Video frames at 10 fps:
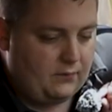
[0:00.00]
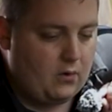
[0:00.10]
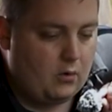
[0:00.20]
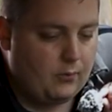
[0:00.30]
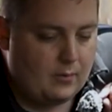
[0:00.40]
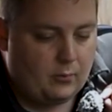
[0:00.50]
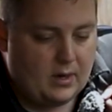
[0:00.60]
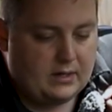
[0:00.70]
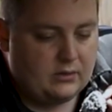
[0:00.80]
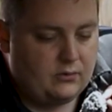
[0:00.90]
for our
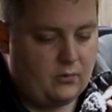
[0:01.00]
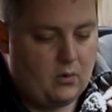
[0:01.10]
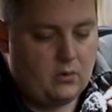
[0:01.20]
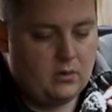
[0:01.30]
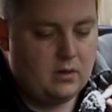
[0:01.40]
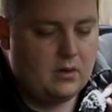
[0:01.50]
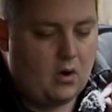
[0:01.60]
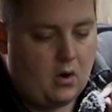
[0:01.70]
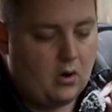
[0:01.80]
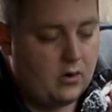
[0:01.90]
red-white control,
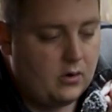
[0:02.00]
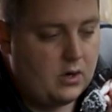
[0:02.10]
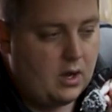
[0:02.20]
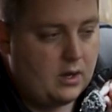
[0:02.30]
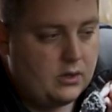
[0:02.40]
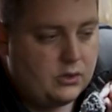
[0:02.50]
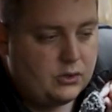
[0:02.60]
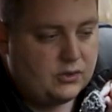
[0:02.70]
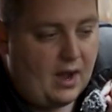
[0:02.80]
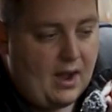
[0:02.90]
our uh,
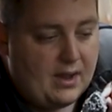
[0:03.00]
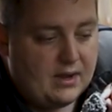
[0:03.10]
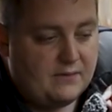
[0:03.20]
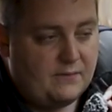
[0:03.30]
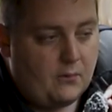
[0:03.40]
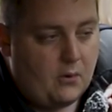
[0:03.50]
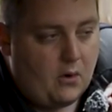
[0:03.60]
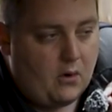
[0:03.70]
tie-in for